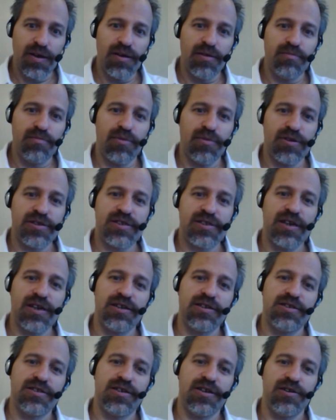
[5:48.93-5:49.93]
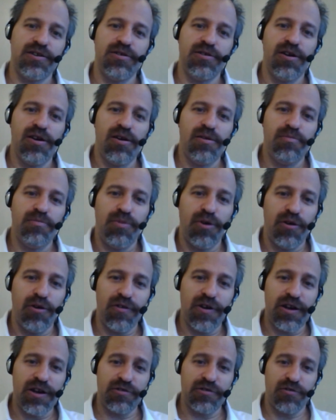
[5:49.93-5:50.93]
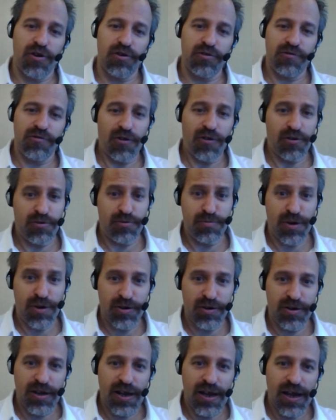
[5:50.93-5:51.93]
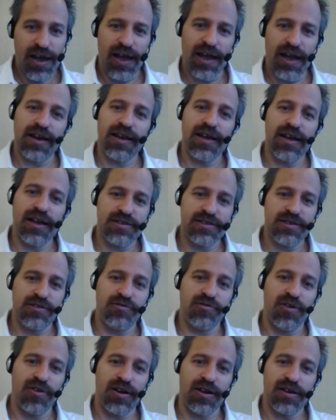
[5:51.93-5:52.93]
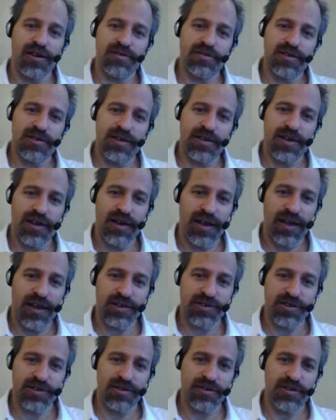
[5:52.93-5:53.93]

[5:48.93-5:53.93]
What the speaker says: Monsanto bovine growth hormone and cancer drug connection.